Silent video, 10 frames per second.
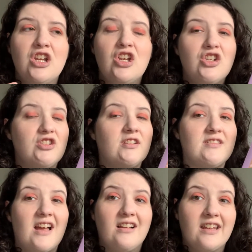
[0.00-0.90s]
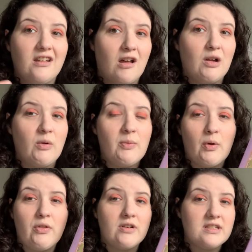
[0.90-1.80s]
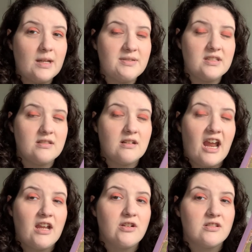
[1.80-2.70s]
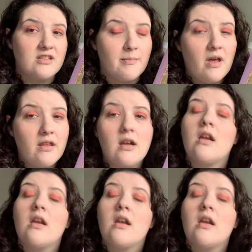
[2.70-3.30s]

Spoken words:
She does not get along with both her stepsister and her stepmother,